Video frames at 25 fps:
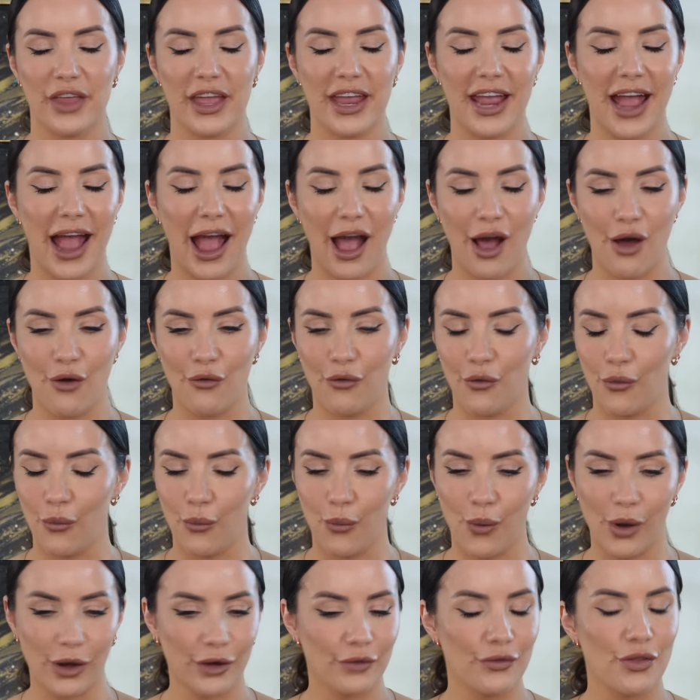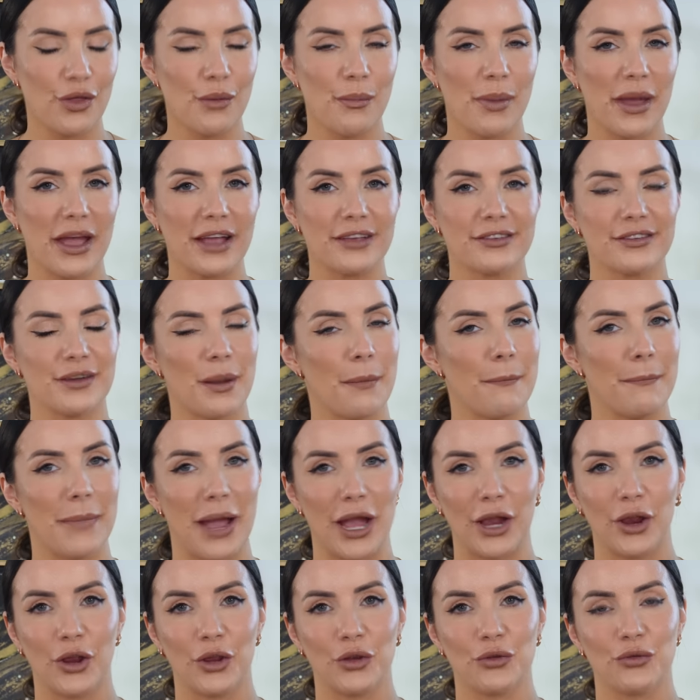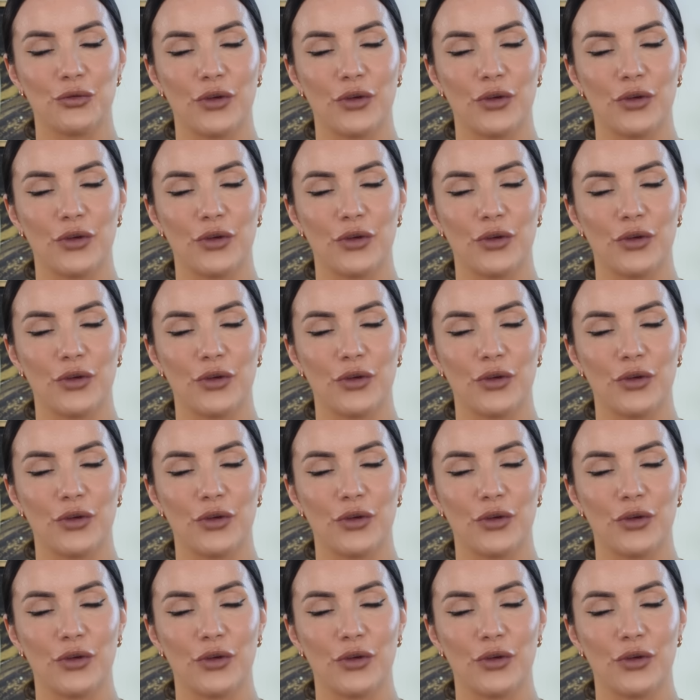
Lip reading: They have one of the best mango